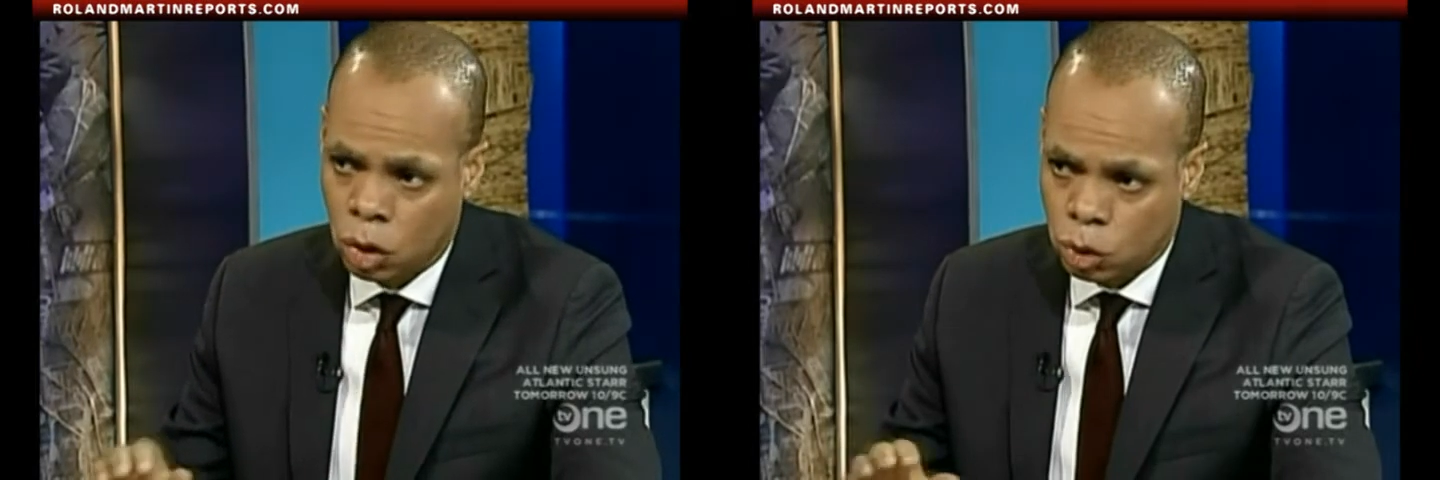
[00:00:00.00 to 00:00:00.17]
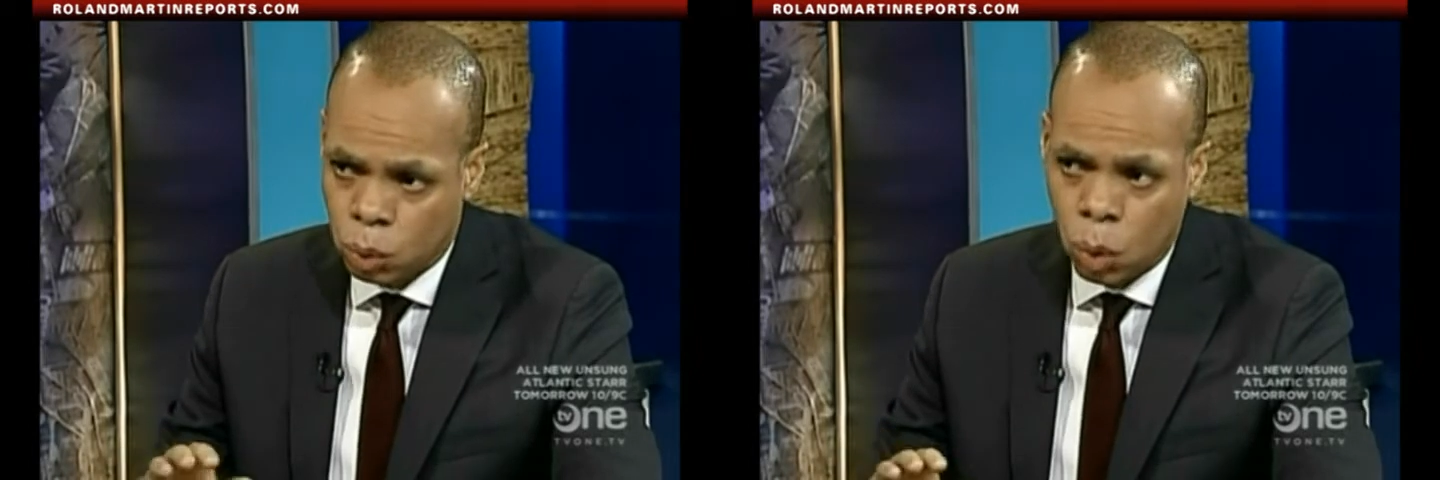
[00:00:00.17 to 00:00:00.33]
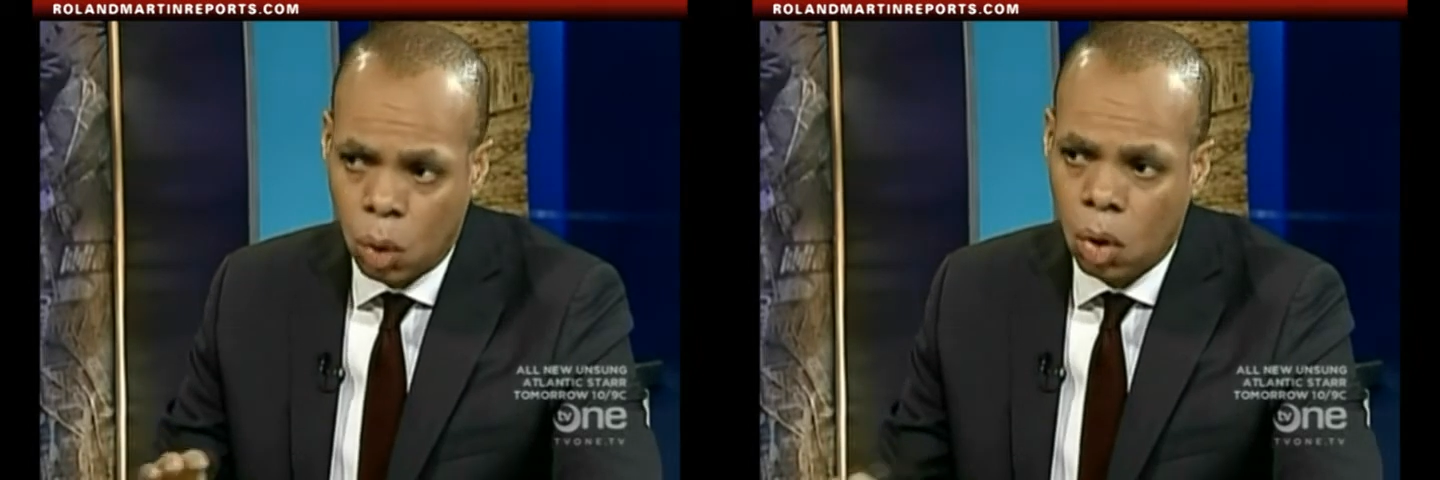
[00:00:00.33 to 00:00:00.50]
are
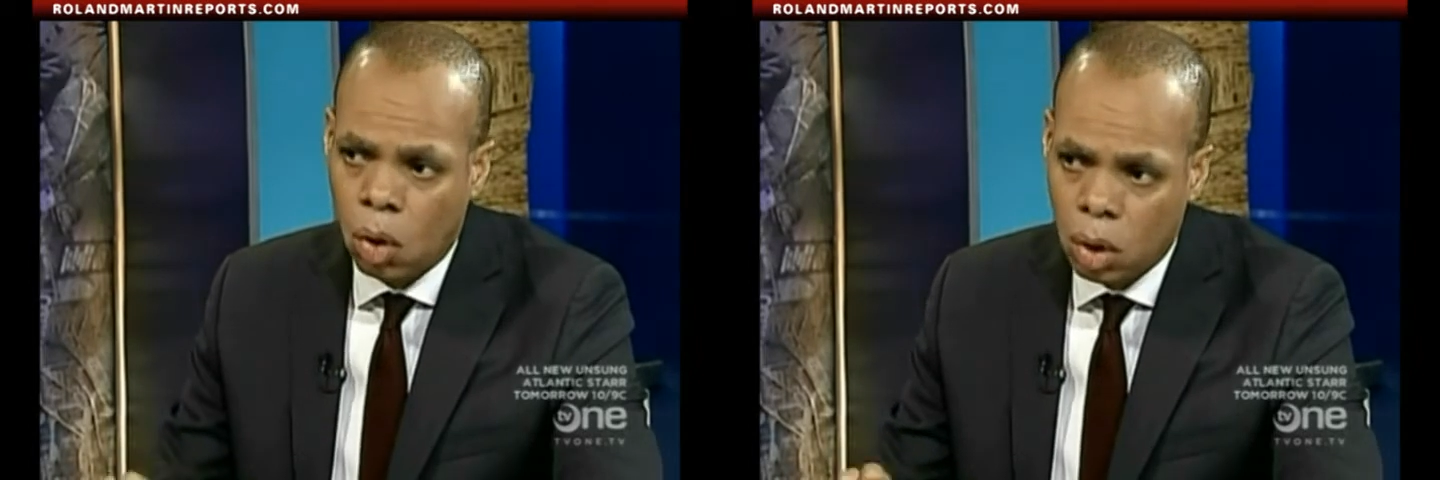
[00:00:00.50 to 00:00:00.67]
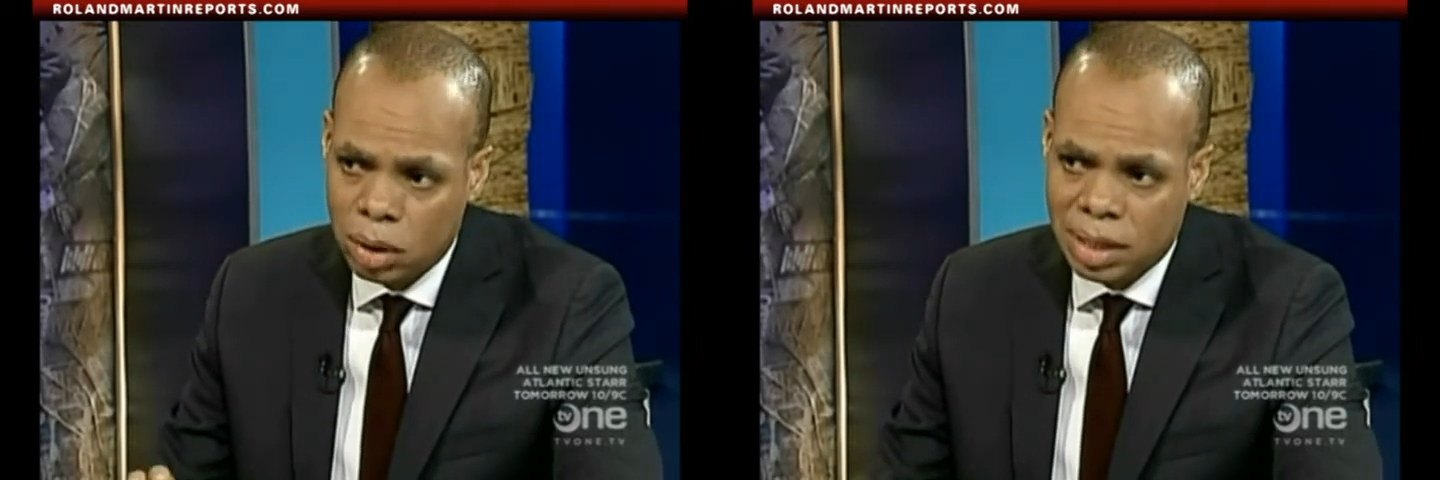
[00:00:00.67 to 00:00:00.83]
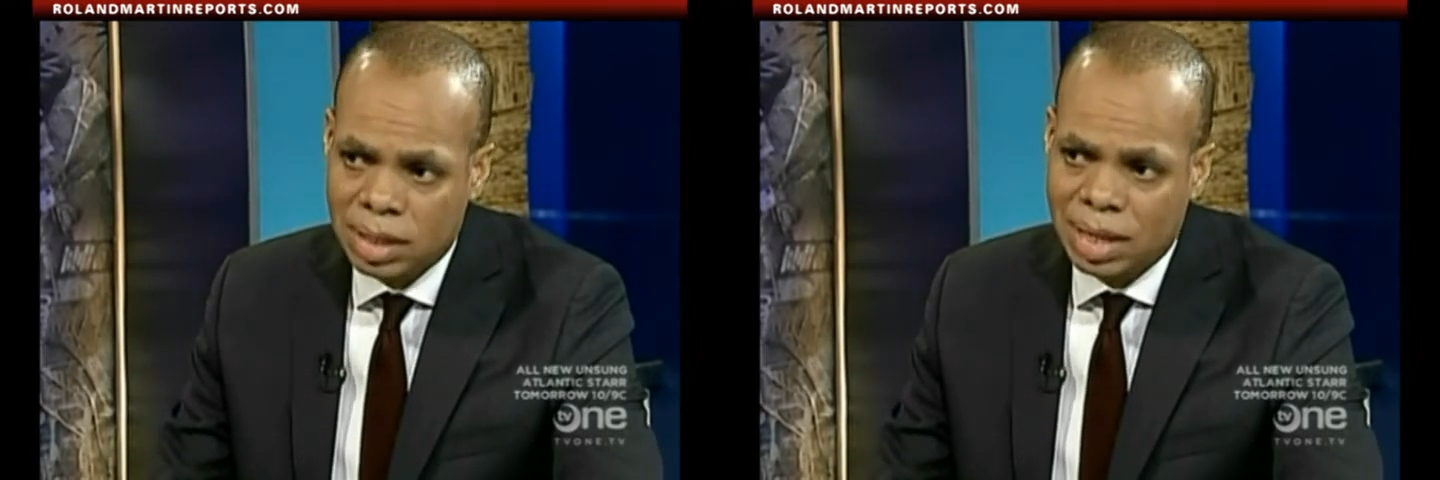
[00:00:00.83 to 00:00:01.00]
doing
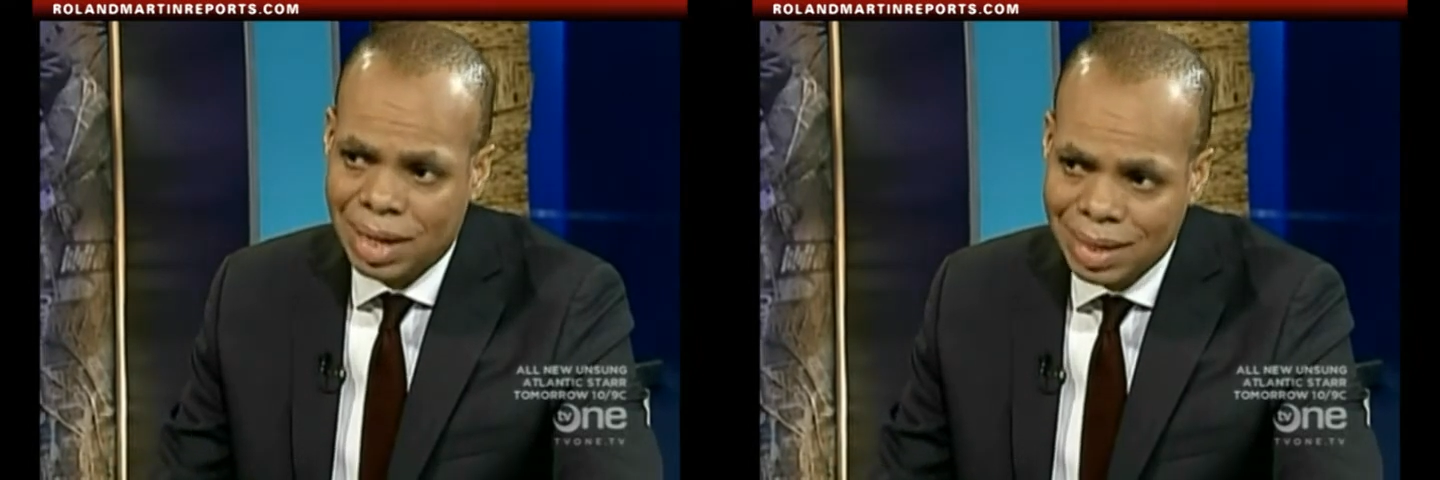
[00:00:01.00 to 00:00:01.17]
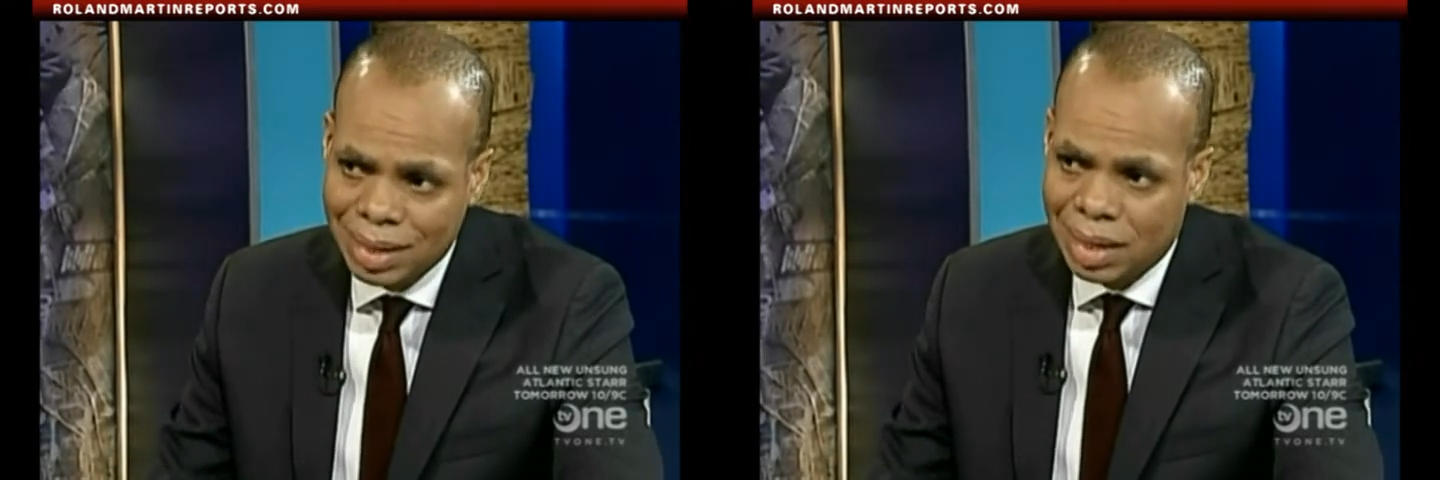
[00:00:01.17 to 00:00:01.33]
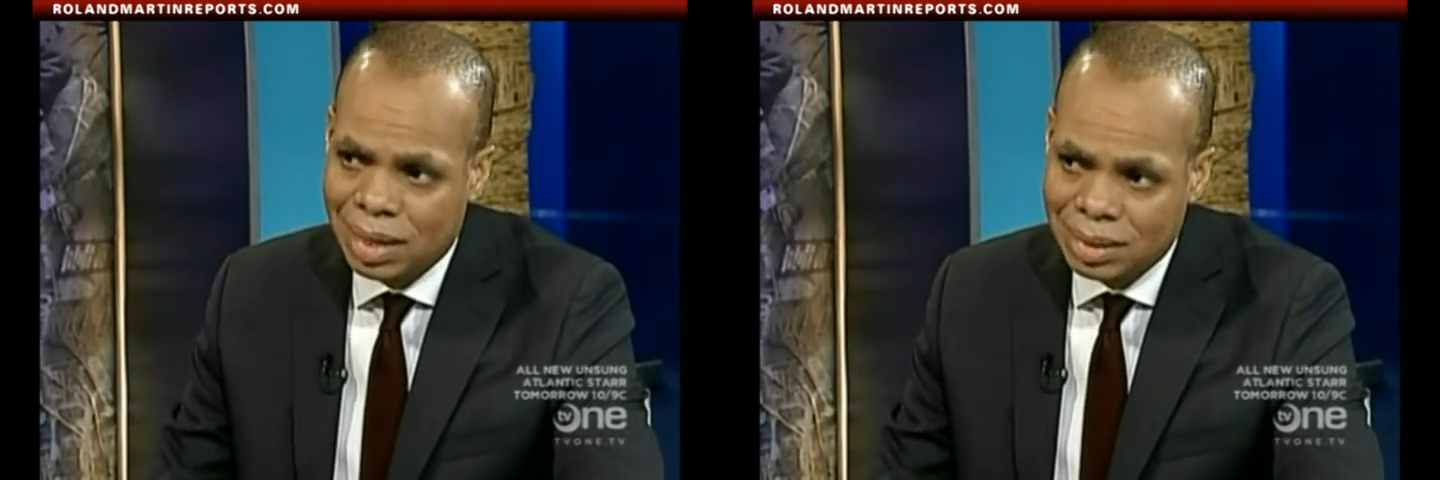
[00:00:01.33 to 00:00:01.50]
all that they
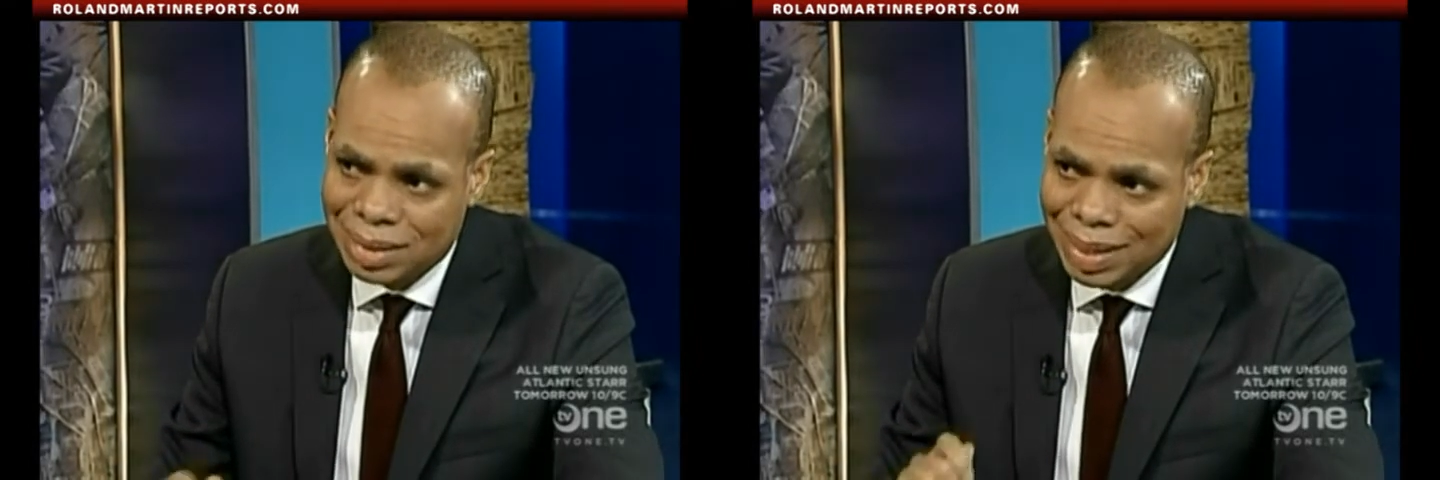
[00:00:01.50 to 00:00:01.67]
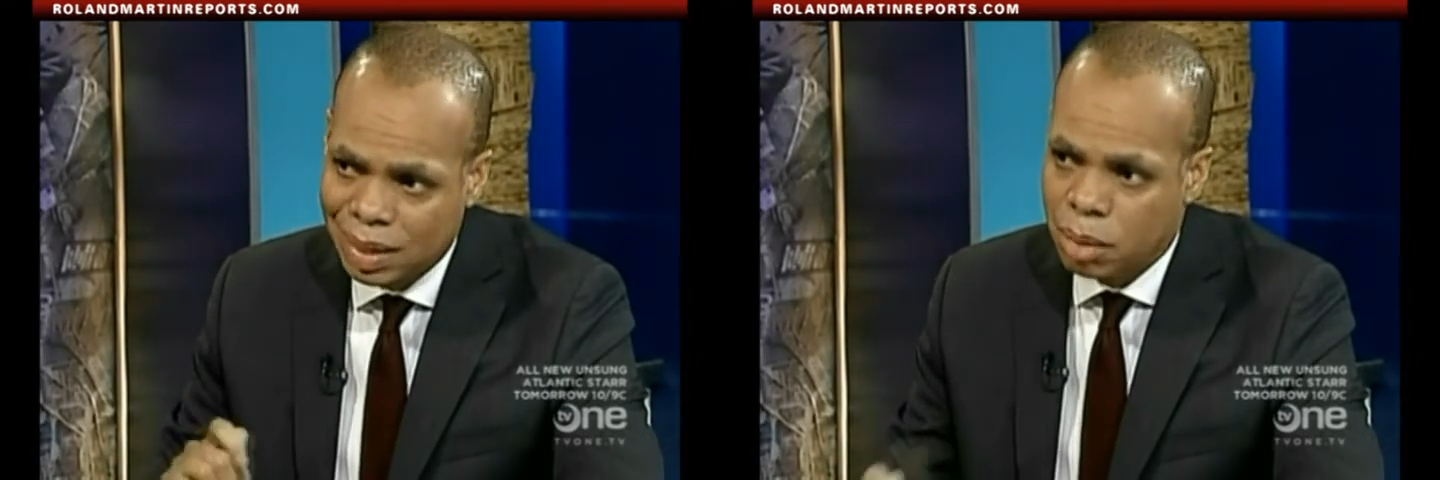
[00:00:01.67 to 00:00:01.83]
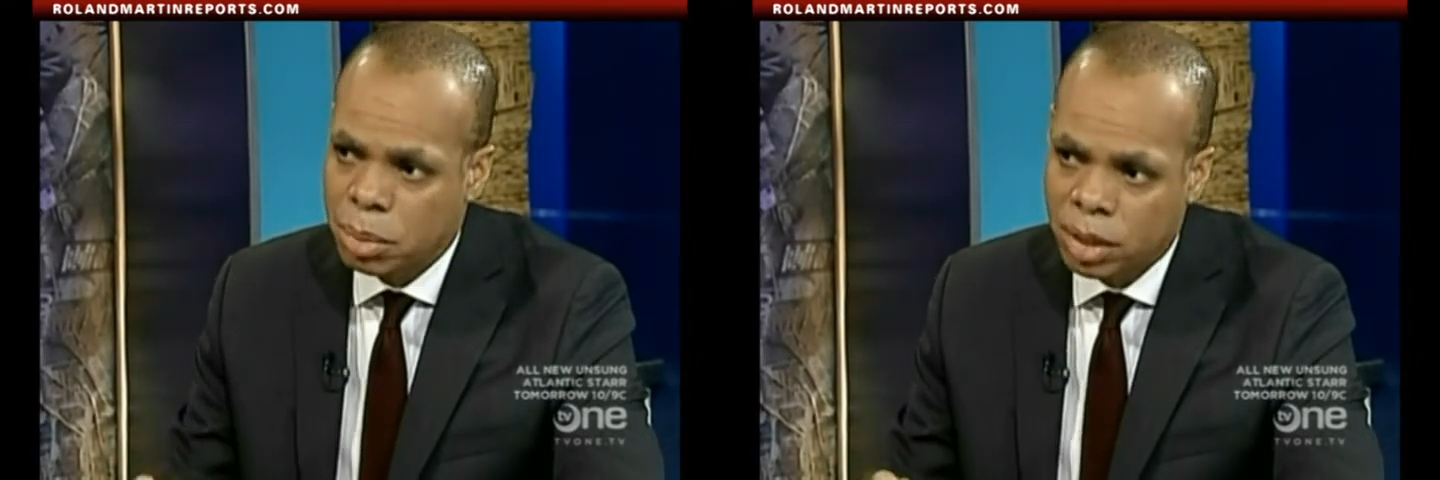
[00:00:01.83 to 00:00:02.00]
can to
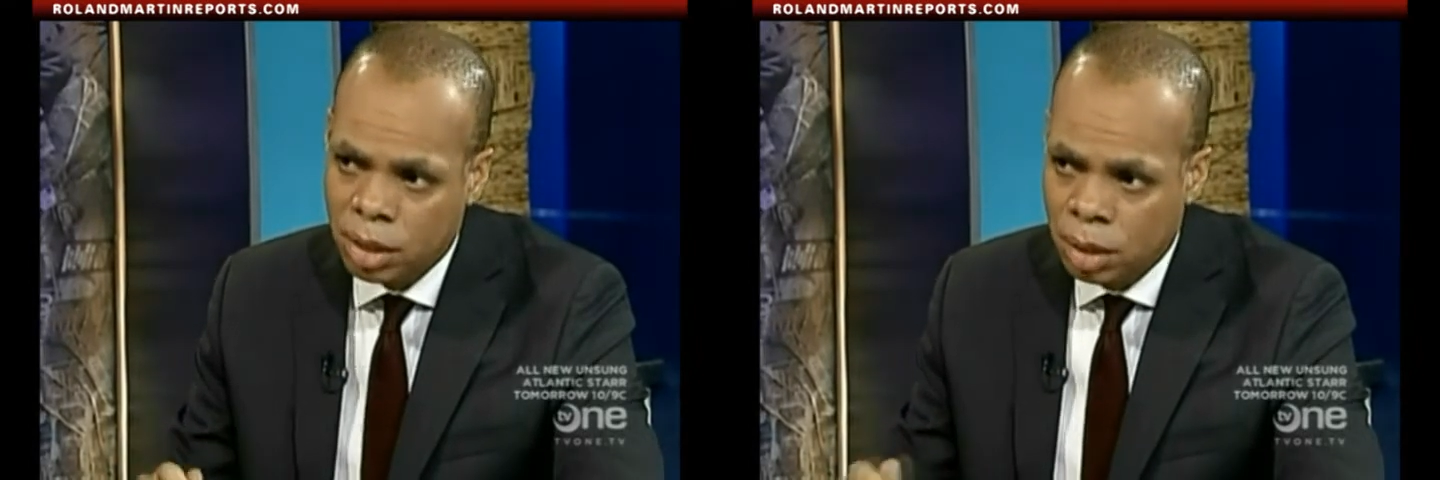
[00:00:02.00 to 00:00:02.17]
limit